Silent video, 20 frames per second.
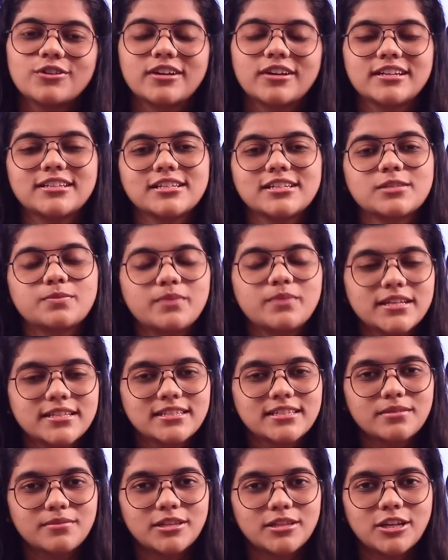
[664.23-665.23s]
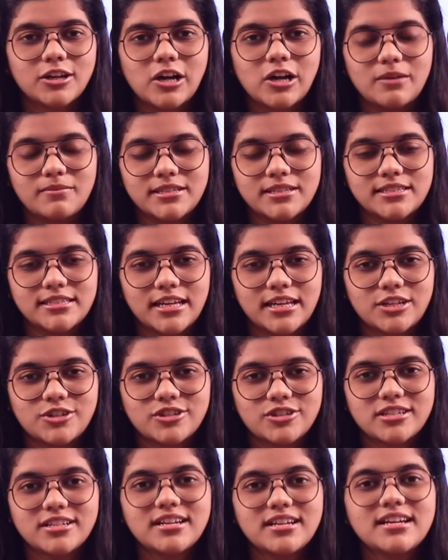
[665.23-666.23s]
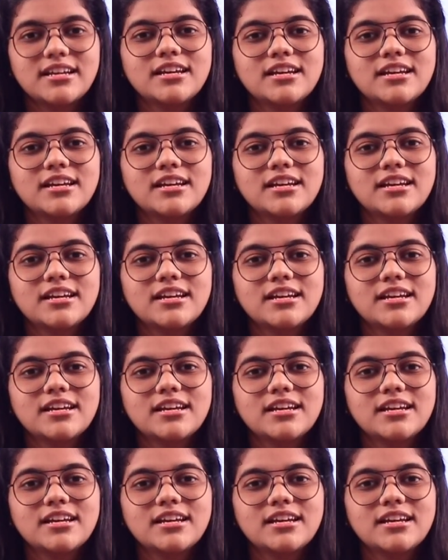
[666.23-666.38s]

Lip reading: you can just place them in the comment section.